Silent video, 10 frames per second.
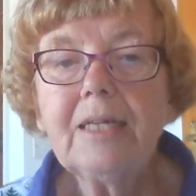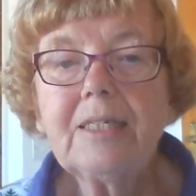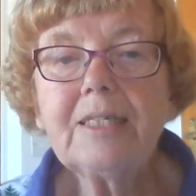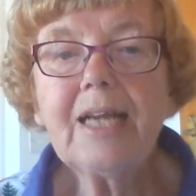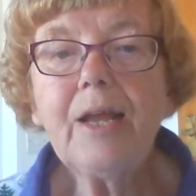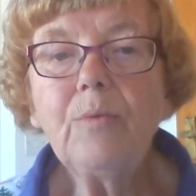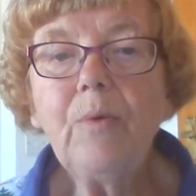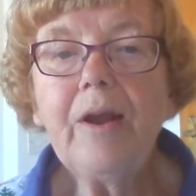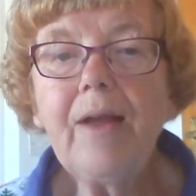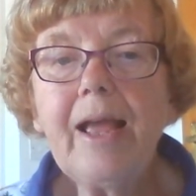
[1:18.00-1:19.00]
Today
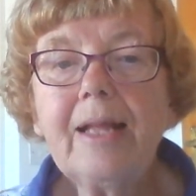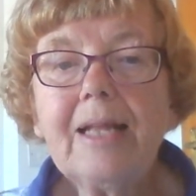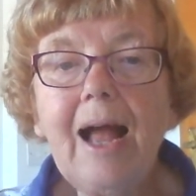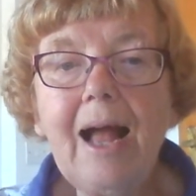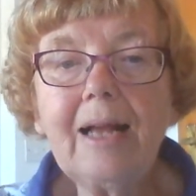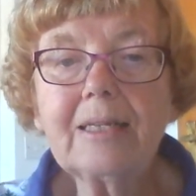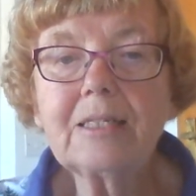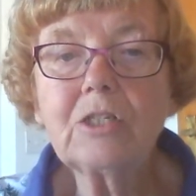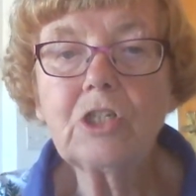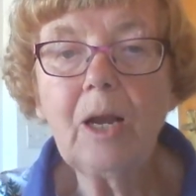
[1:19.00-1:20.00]
we're in
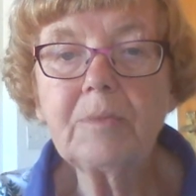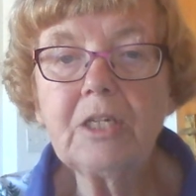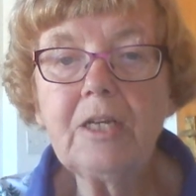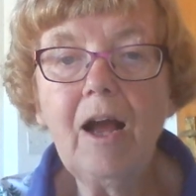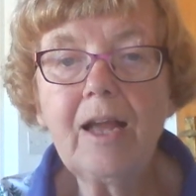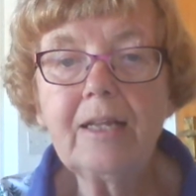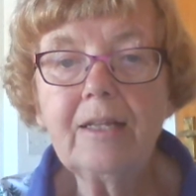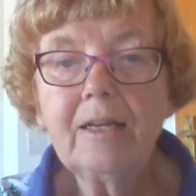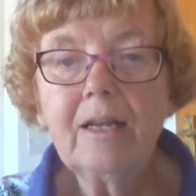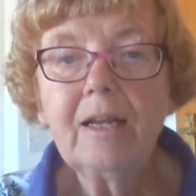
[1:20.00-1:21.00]
Acts chapter
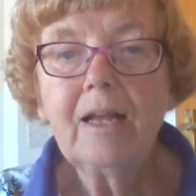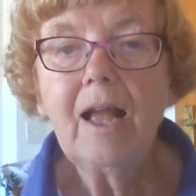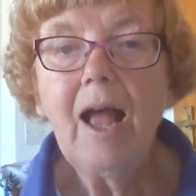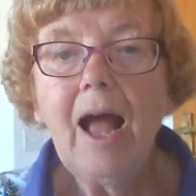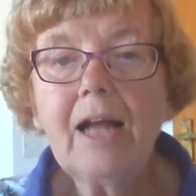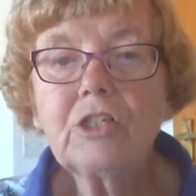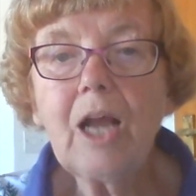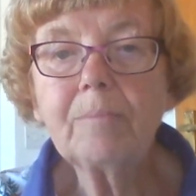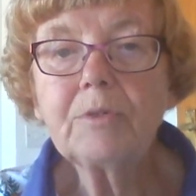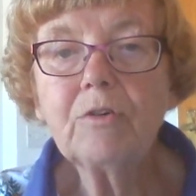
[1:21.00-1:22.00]
9, a
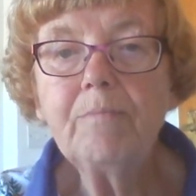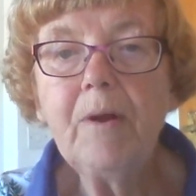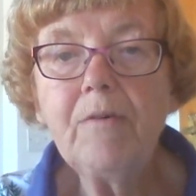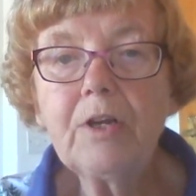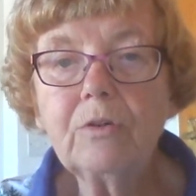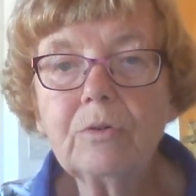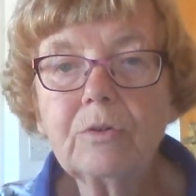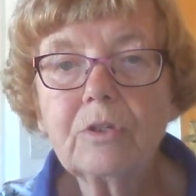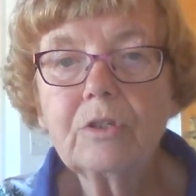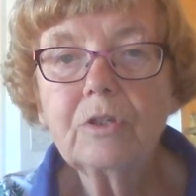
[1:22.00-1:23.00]
chapter of
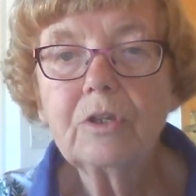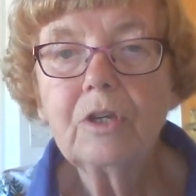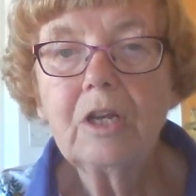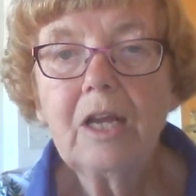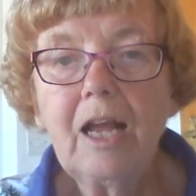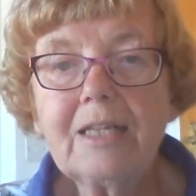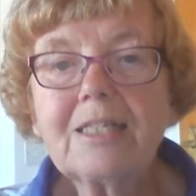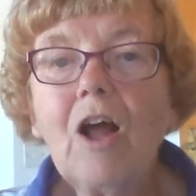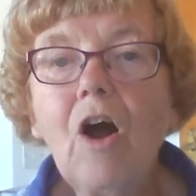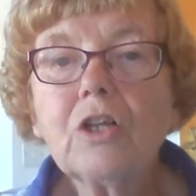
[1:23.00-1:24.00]
miracles. It
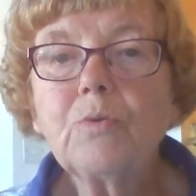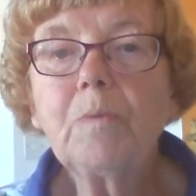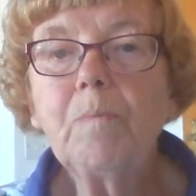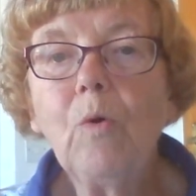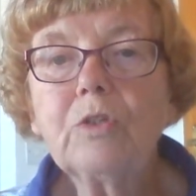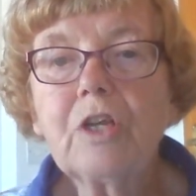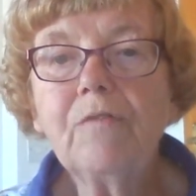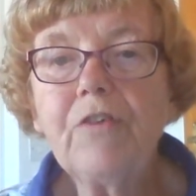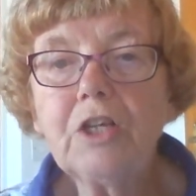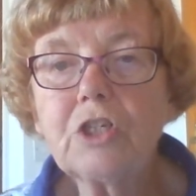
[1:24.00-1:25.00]
starts with Paul's
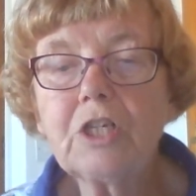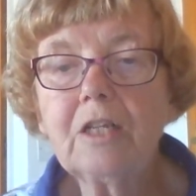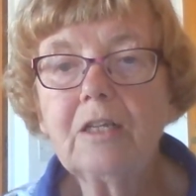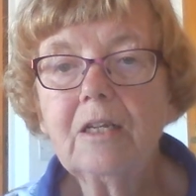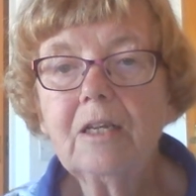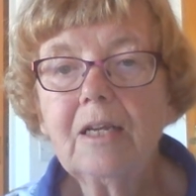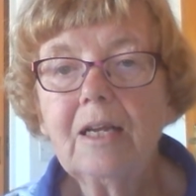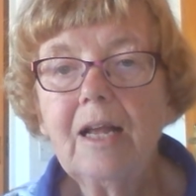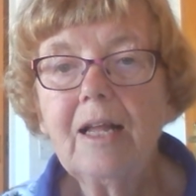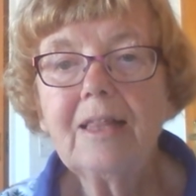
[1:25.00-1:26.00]
conversion.
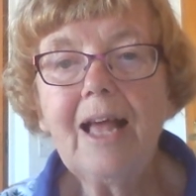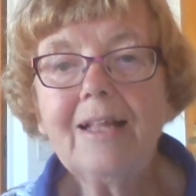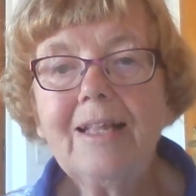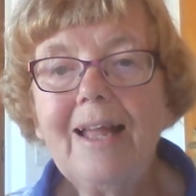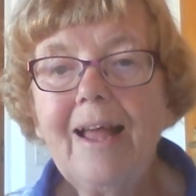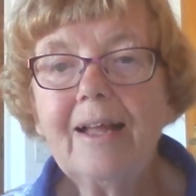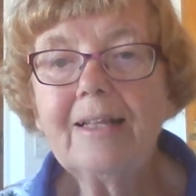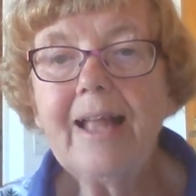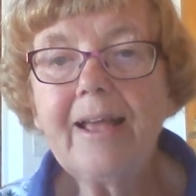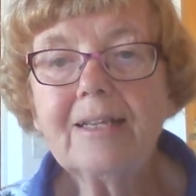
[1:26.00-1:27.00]
Then
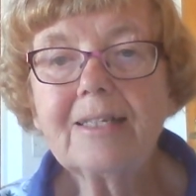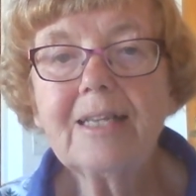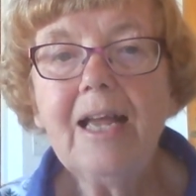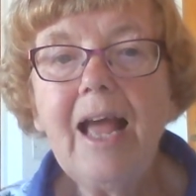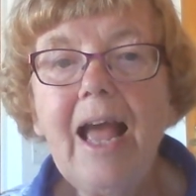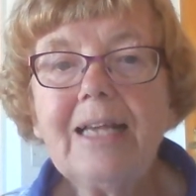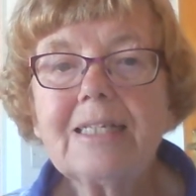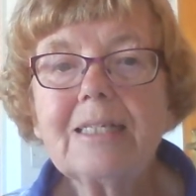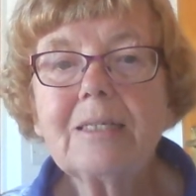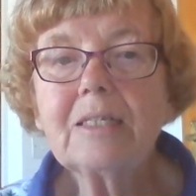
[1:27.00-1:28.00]
Aeneas
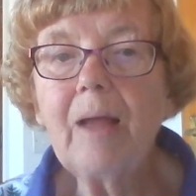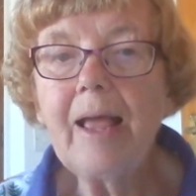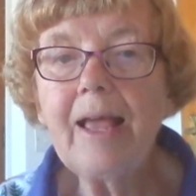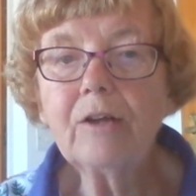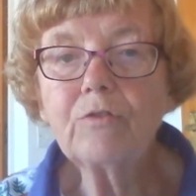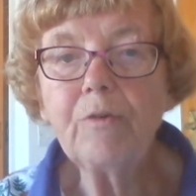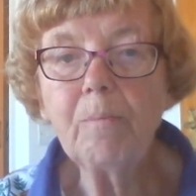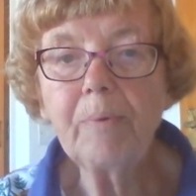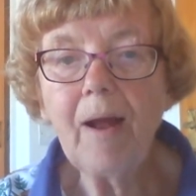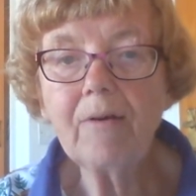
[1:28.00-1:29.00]
is healed
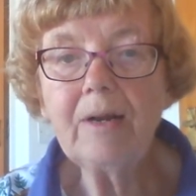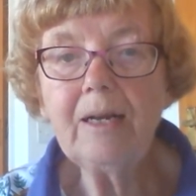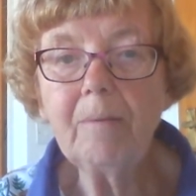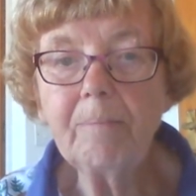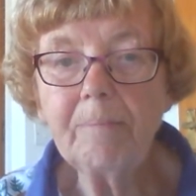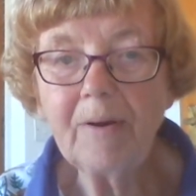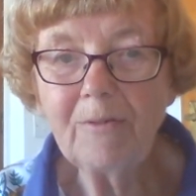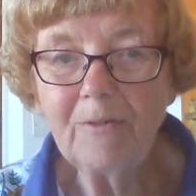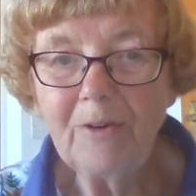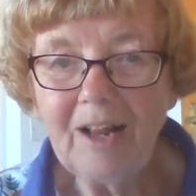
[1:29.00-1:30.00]
from
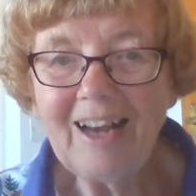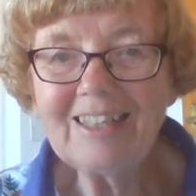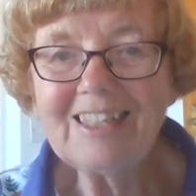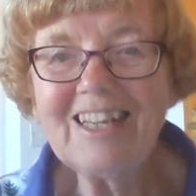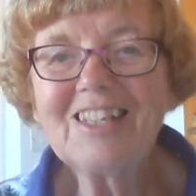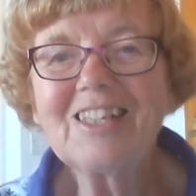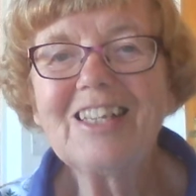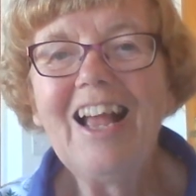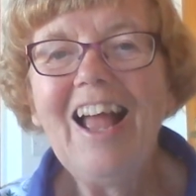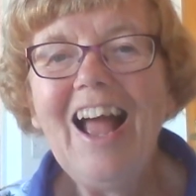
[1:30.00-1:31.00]
paralysis,
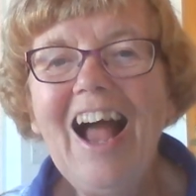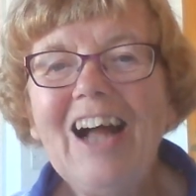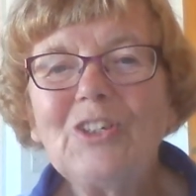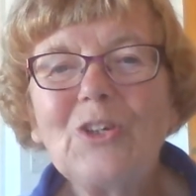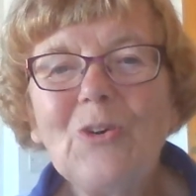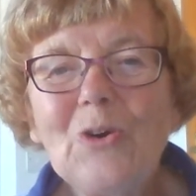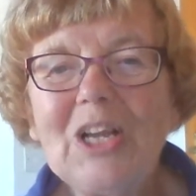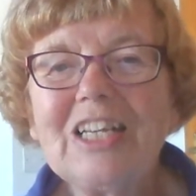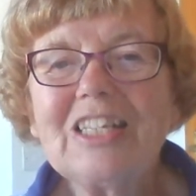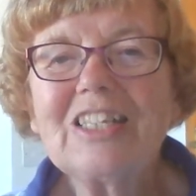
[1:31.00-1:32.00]
and
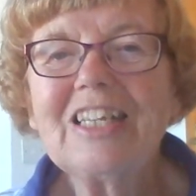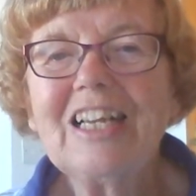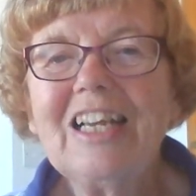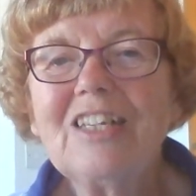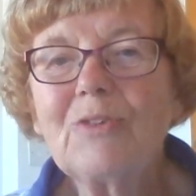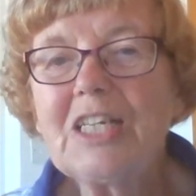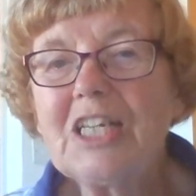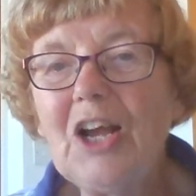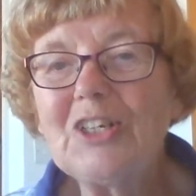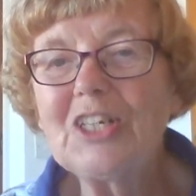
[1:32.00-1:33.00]
Dorcas is
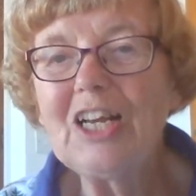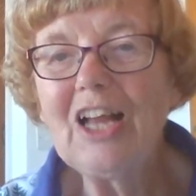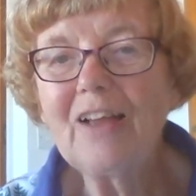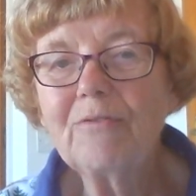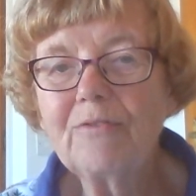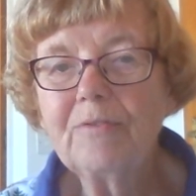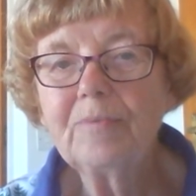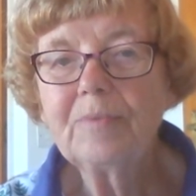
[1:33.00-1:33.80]
returned to life.